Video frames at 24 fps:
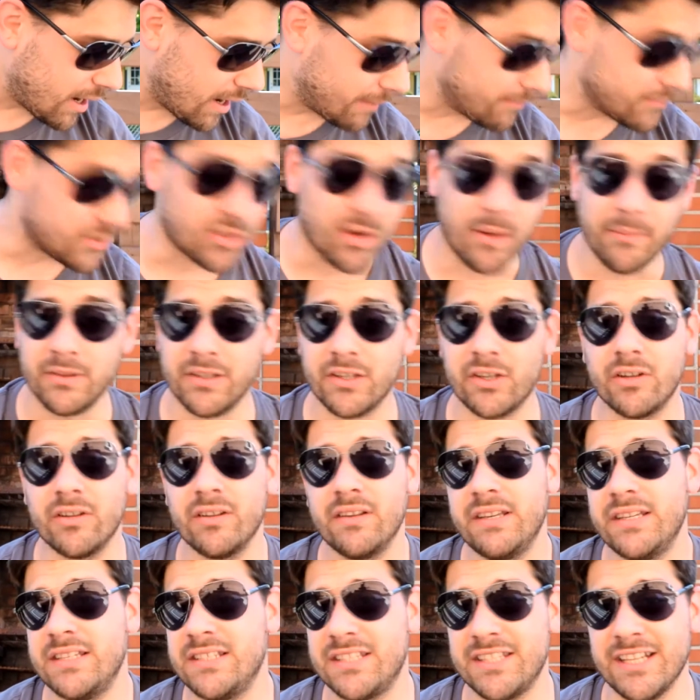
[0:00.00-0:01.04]
So I'm
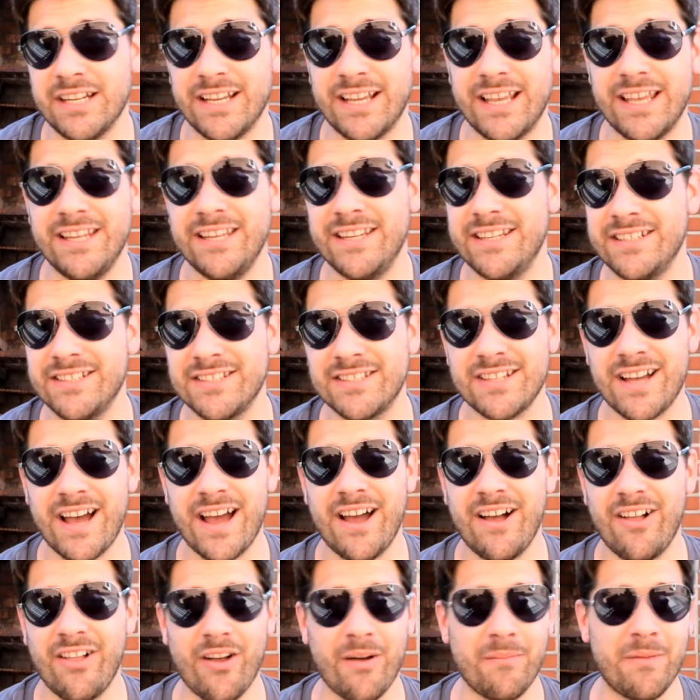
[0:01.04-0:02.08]
literally sitting Indian
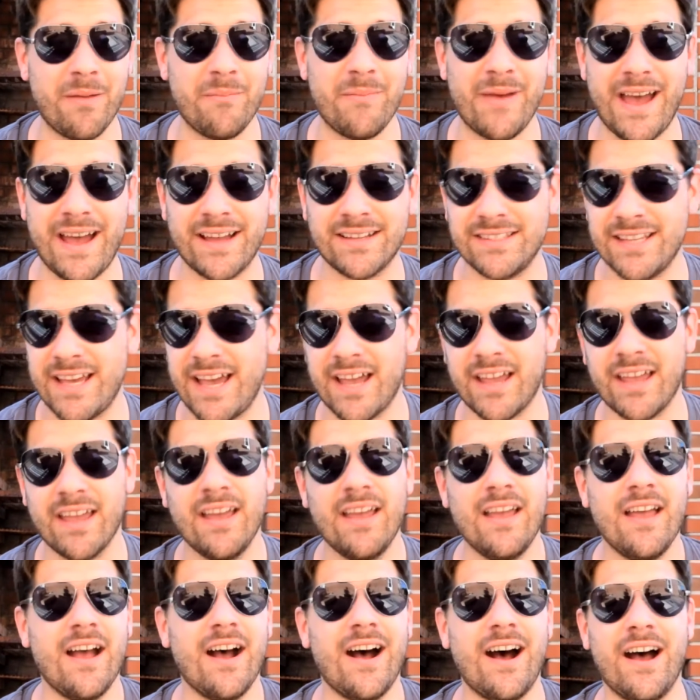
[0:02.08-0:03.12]
style on my back deck.
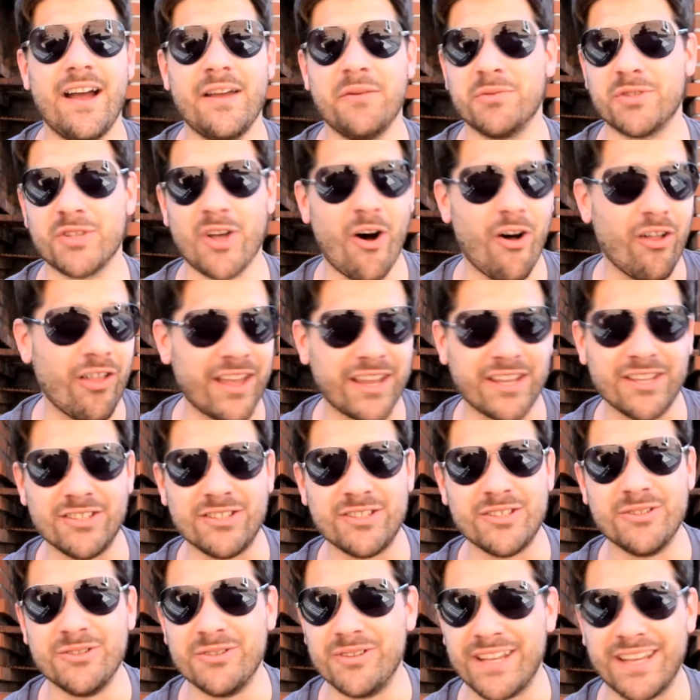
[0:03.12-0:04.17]
It was all I could
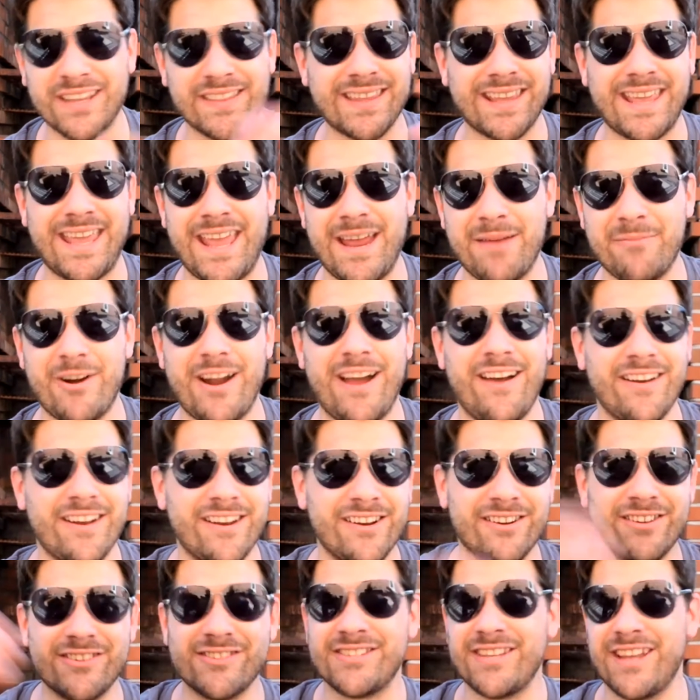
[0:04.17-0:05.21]
do to get the camera out
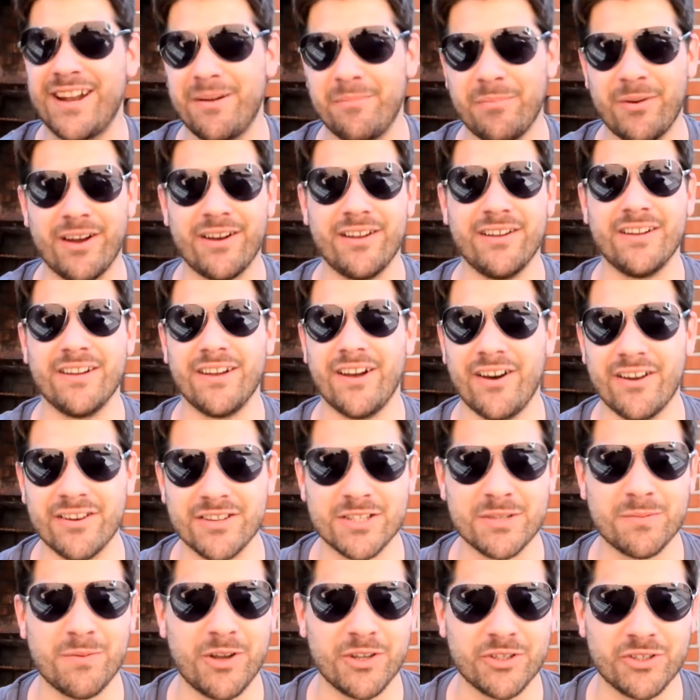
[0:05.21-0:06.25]
here set up on a
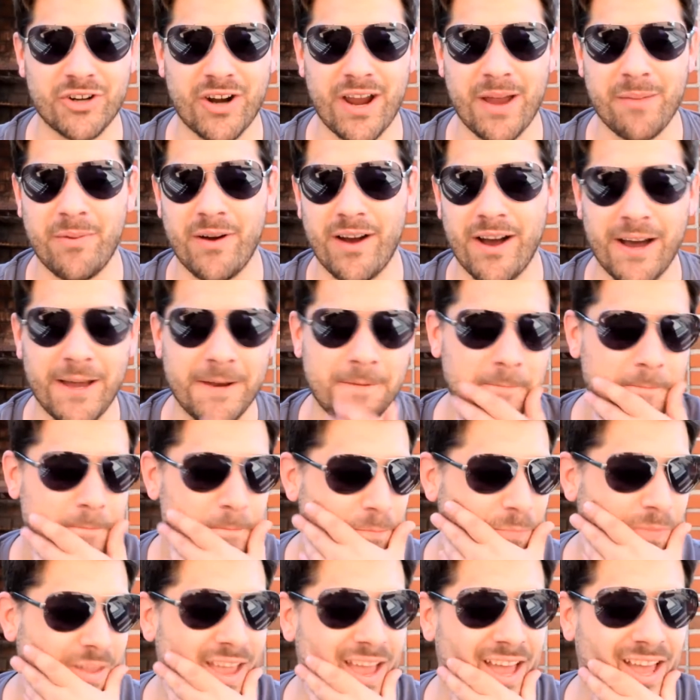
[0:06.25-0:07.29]
small tripod,
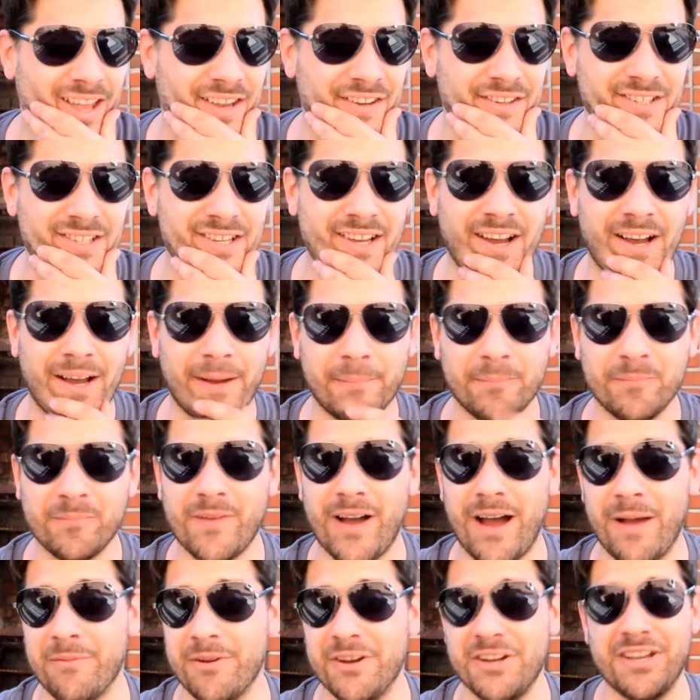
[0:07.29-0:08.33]
and I'm
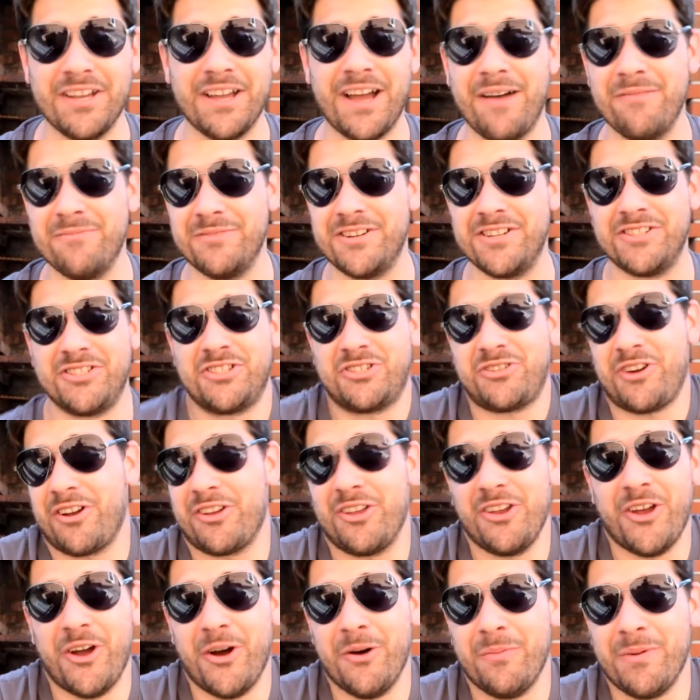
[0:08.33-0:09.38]
gonna
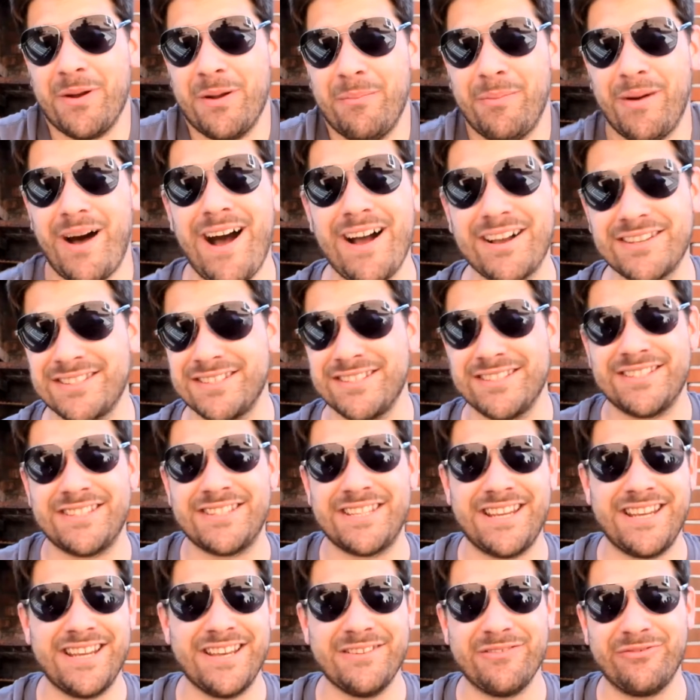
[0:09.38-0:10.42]
struggle to open a box and
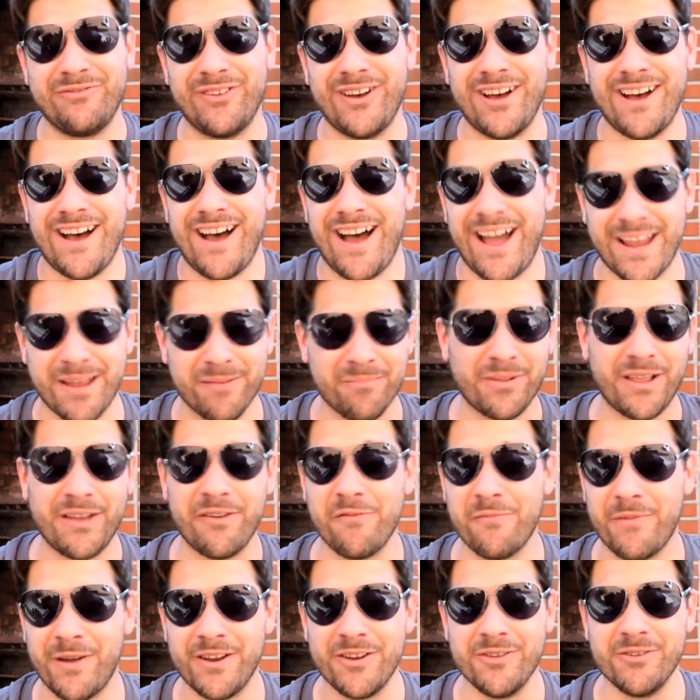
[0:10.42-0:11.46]
see if I can play
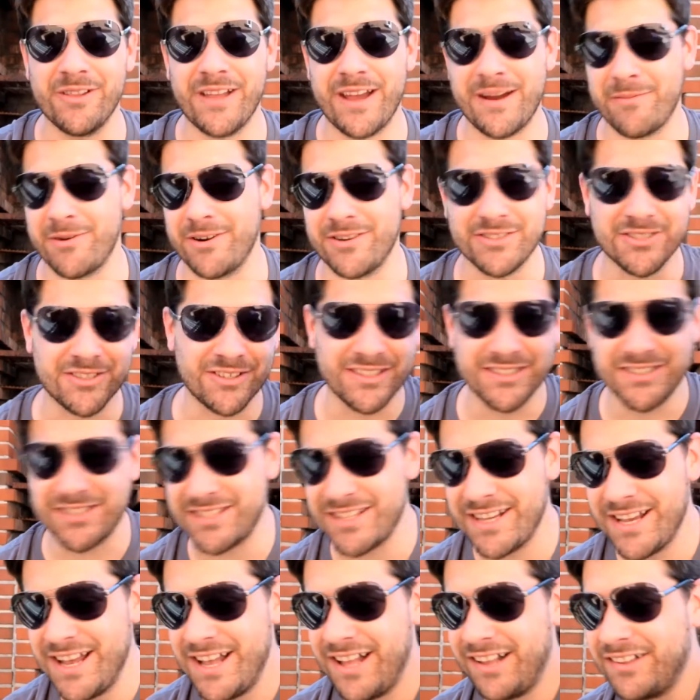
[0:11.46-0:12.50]
with my new Lambert. So let's
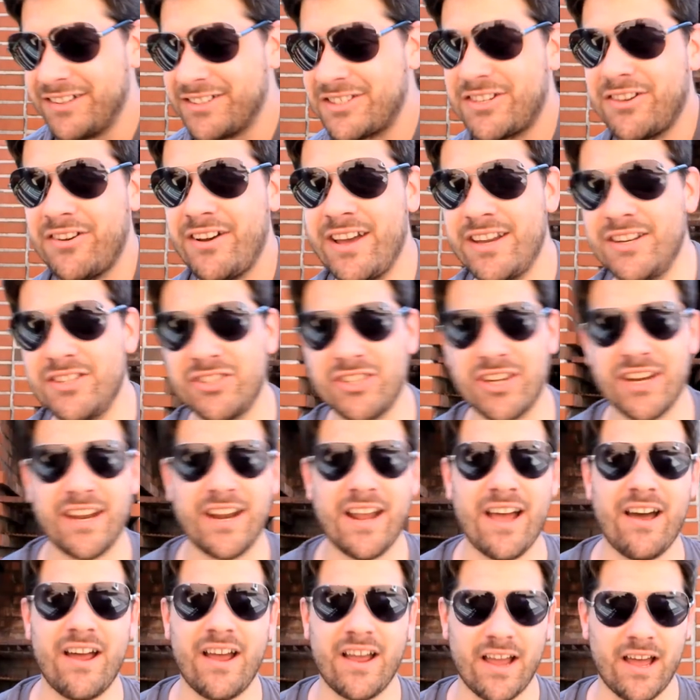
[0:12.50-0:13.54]
go ahead and check it out.